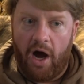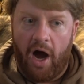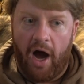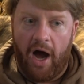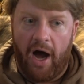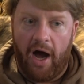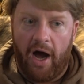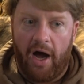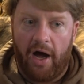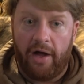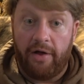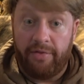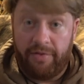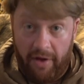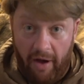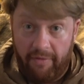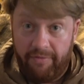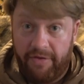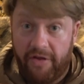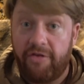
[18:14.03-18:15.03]
uh,
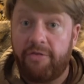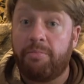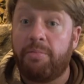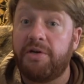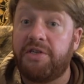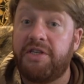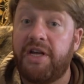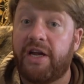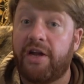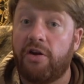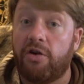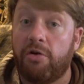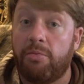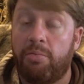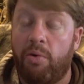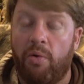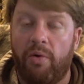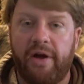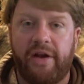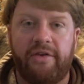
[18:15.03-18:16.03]
of this particular
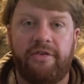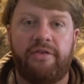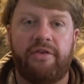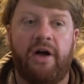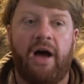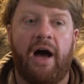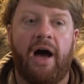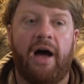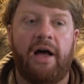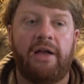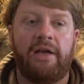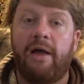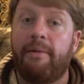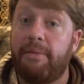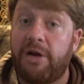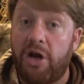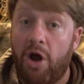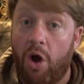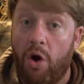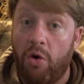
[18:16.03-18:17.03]
point, uh, let
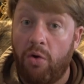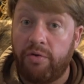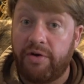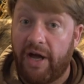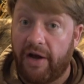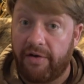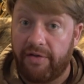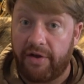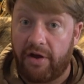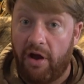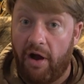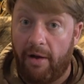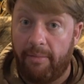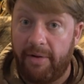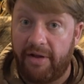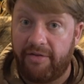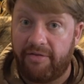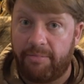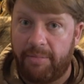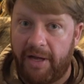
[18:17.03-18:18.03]
me know down in the
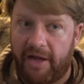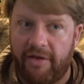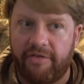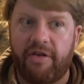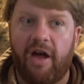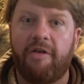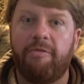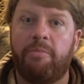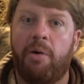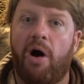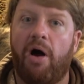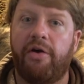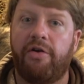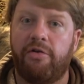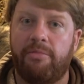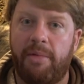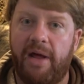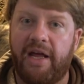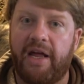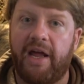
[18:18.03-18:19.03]
comments because I've
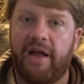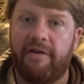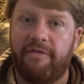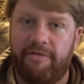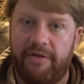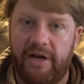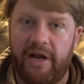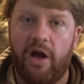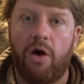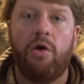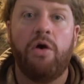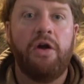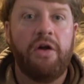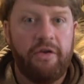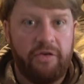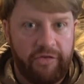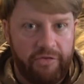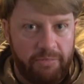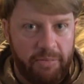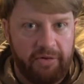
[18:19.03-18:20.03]
pondered making a video
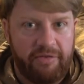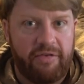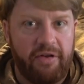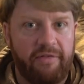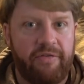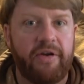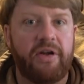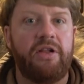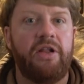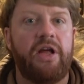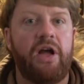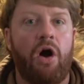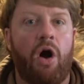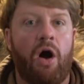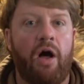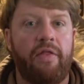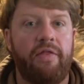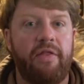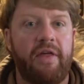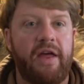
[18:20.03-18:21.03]
specifically
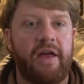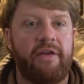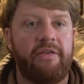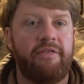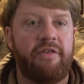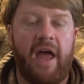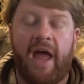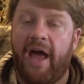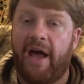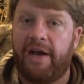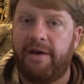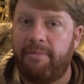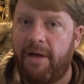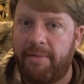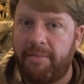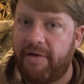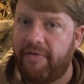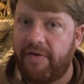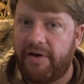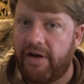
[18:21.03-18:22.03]
on this and
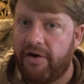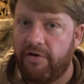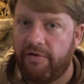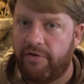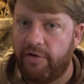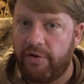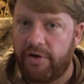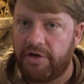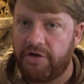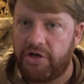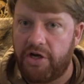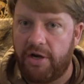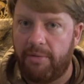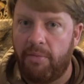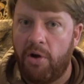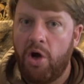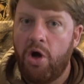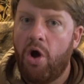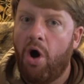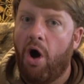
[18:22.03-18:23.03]
maybe even interviewing
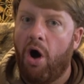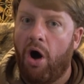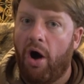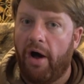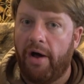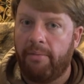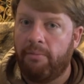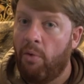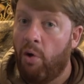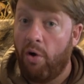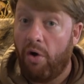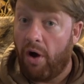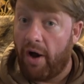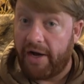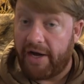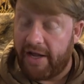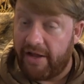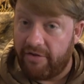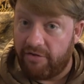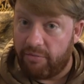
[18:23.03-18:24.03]
Jim on, more
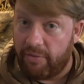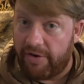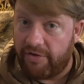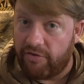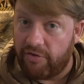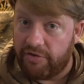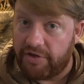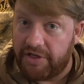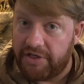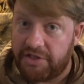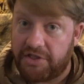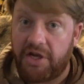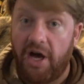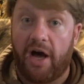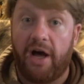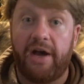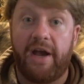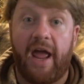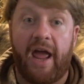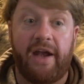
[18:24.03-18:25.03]
on his research he's
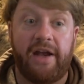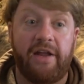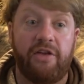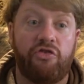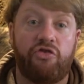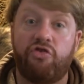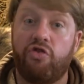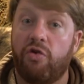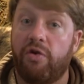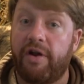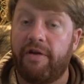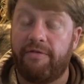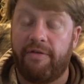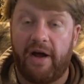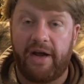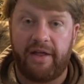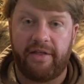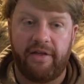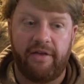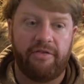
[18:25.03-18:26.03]
done and his journey
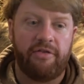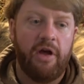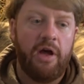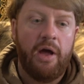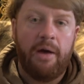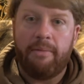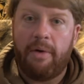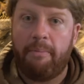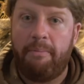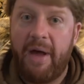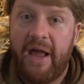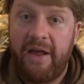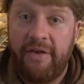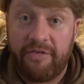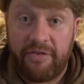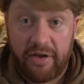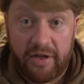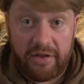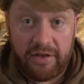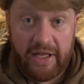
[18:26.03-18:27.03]
finding this. But
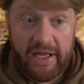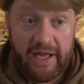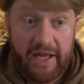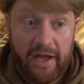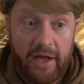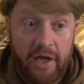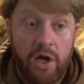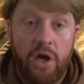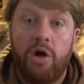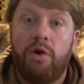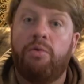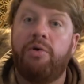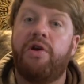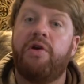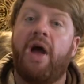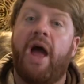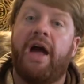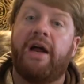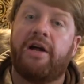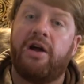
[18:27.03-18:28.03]
basically, when
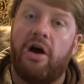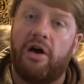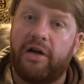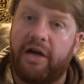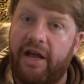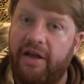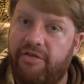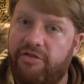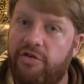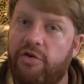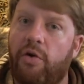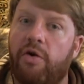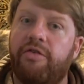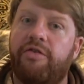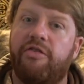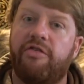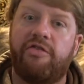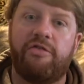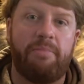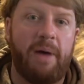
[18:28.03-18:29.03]
you had
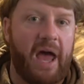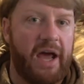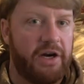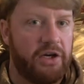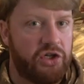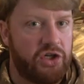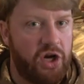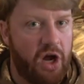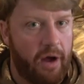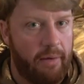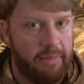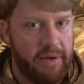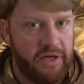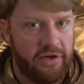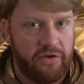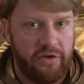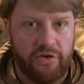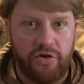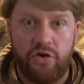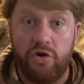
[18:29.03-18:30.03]
conquistadors and Spanish coming
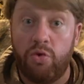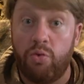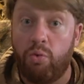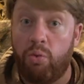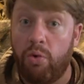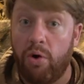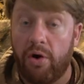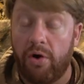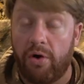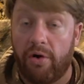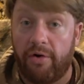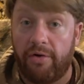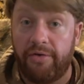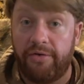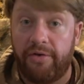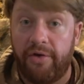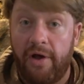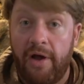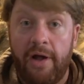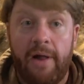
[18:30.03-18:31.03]
to the New
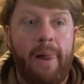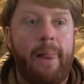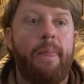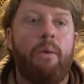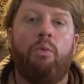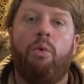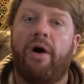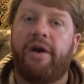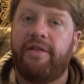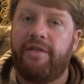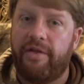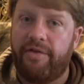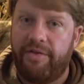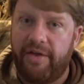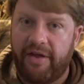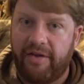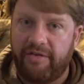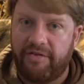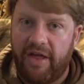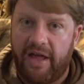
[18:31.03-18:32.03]
World, one of the
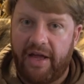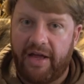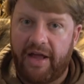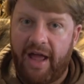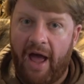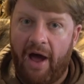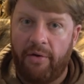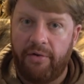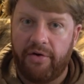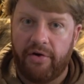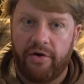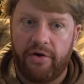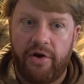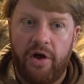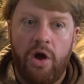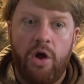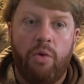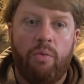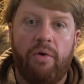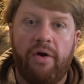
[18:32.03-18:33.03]
things they encountered
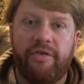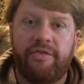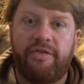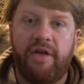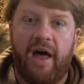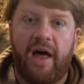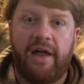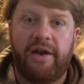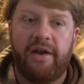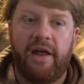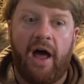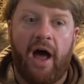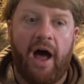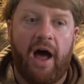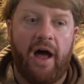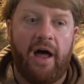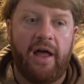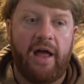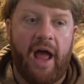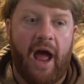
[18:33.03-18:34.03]
was that
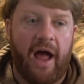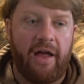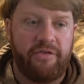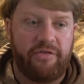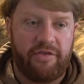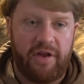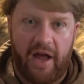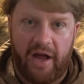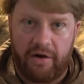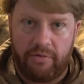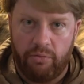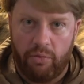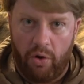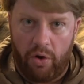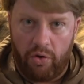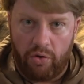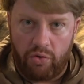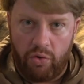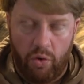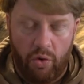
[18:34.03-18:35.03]
uh, Aztec
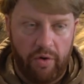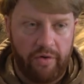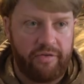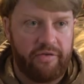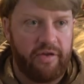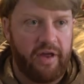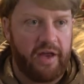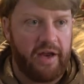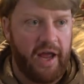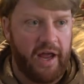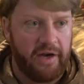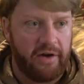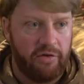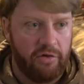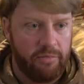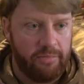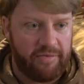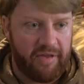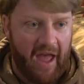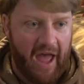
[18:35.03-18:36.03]
royal courts and, and
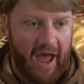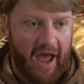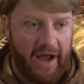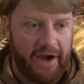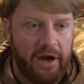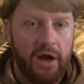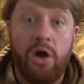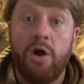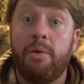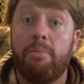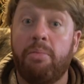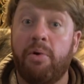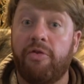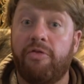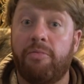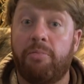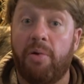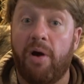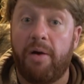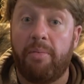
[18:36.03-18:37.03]
groups had
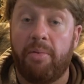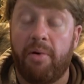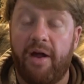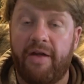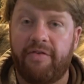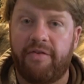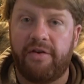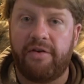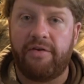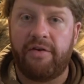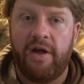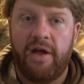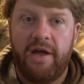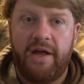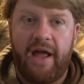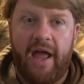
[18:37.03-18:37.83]
birds of prey present.